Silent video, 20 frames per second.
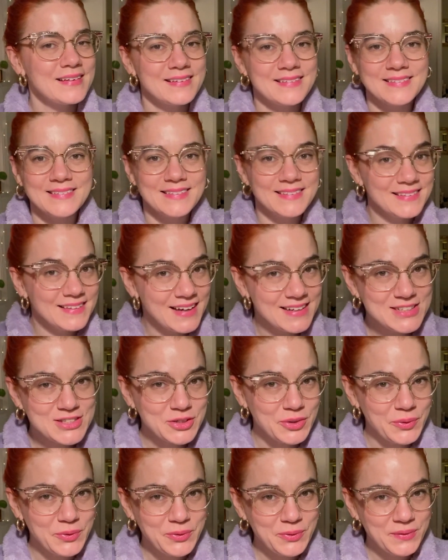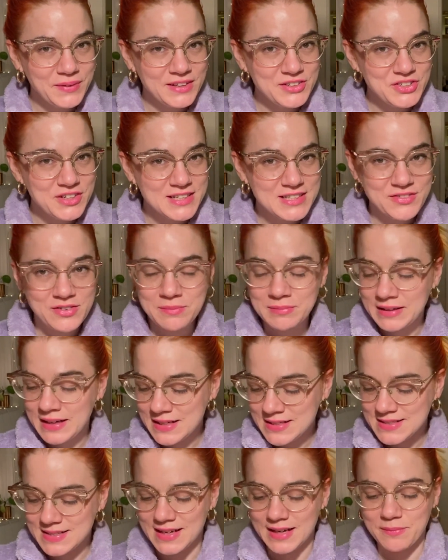let's go through these shades from
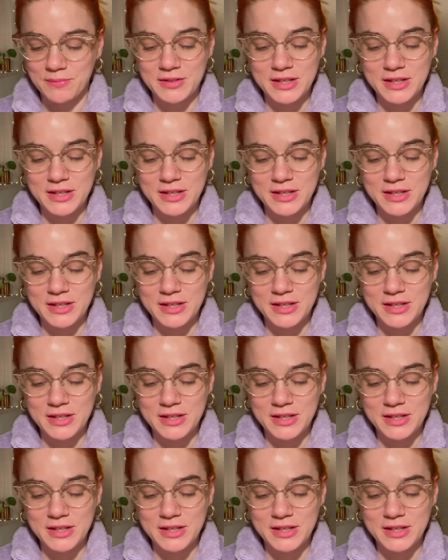last time.